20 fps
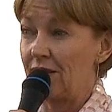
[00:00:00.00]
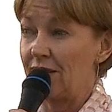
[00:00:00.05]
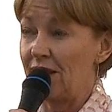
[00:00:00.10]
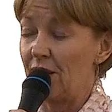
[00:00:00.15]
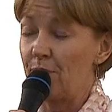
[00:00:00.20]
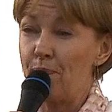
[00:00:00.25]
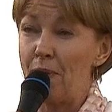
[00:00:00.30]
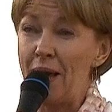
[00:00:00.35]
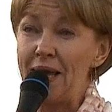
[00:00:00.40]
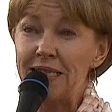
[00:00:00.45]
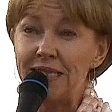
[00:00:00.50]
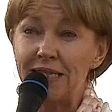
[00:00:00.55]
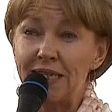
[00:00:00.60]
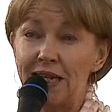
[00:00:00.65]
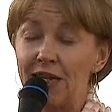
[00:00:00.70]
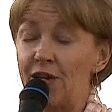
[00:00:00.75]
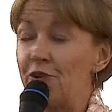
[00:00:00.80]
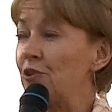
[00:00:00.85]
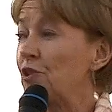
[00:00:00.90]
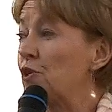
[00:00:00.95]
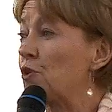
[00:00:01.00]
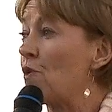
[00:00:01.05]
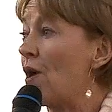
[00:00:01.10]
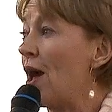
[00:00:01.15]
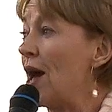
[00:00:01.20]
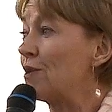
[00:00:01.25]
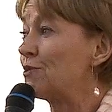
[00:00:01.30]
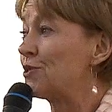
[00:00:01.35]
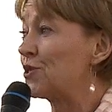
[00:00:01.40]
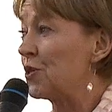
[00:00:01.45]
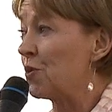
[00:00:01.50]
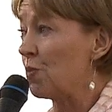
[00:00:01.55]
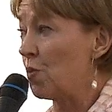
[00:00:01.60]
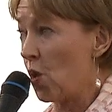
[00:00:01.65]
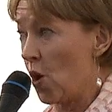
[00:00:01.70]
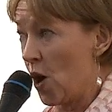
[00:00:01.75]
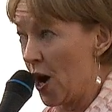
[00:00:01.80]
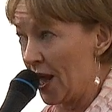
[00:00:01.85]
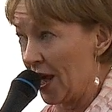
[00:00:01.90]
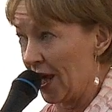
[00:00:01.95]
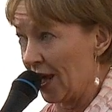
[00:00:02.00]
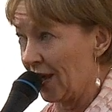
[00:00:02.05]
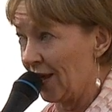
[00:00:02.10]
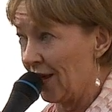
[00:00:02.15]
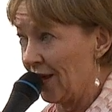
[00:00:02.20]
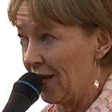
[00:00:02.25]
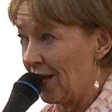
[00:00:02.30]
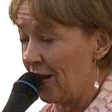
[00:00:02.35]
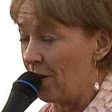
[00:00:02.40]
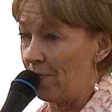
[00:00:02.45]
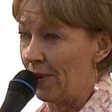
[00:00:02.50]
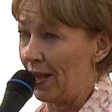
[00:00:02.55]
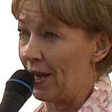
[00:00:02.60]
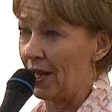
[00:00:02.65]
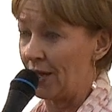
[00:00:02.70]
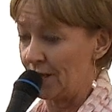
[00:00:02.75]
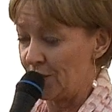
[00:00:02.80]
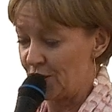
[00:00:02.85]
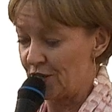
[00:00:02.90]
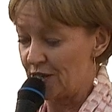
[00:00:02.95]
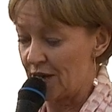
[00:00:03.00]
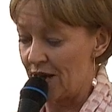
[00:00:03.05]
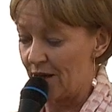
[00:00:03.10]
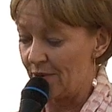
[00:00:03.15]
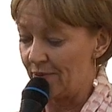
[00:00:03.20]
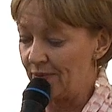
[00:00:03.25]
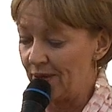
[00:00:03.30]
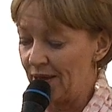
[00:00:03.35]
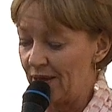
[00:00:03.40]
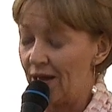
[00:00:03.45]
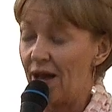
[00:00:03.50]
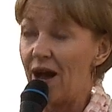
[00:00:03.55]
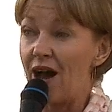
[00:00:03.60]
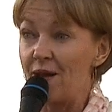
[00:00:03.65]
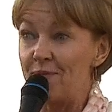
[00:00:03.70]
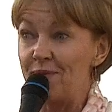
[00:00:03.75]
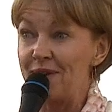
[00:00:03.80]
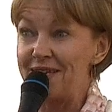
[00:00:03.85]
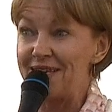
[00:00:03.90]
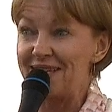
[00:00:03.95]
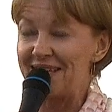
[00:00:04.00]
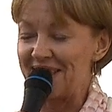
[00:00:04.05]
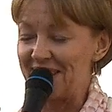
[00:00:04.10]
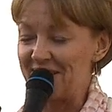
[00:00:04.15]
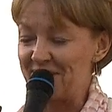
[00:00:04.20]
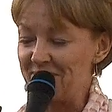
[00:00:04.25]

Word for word: that basically are in the ground in the morning and by lunchtime I'm eating